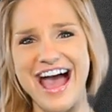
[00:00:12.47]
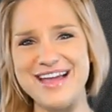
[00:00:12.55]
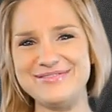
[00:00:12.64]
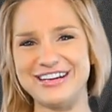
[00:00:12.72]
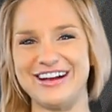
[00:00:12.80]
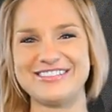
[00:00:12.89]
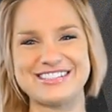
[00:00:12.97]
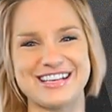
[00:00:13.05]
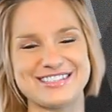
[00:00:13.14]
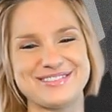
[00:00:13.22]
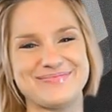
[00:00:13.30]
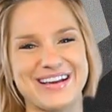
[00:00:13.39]
I'm your host,
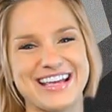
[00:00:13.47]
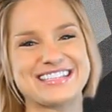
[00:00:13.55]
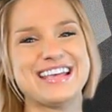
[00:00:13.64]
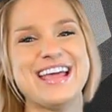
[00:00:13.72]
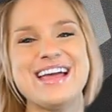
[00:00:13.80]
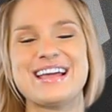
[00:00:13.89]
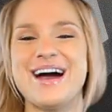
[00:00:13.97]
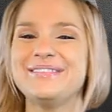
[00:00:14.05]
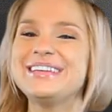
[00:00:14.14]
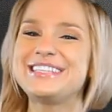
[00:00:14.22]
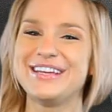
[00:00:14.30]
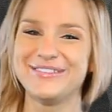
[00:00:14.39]
Chelsea Briggs,
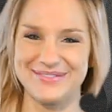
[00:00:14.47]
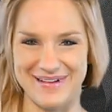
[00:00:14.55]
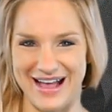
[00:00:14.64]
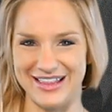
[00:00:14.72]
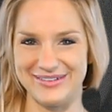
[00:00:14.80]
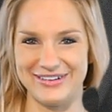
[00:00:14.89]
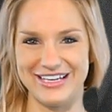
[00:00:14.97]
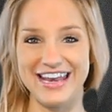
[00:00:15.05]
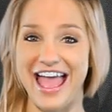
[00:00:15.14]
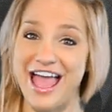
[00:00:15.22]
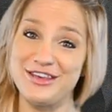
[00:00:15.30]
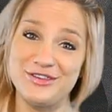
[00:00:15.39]
coming to you from
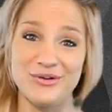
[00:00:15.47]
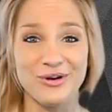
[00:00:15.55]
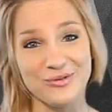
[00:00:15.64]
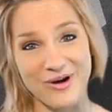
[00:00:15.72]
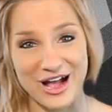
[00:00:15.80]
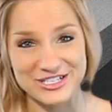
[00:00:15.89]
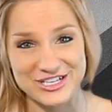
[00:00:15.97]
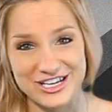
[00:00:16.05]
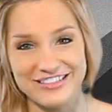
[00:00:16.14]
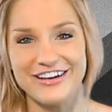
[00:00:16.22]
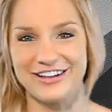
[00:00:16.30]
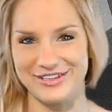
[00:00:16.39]
Hollywood, and you're
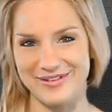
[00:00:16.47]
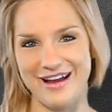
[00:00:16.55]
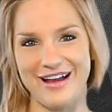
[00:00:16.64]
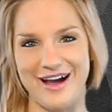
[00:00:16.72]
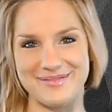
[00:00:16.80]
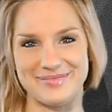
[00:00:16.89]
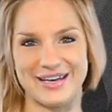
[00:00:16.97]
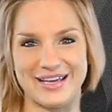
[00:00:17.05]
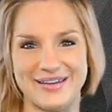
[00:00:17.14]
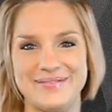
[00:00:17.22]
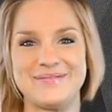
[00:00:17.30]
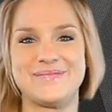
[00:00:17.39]
watching the Hollywire Hot
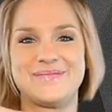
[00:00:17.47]
Minute.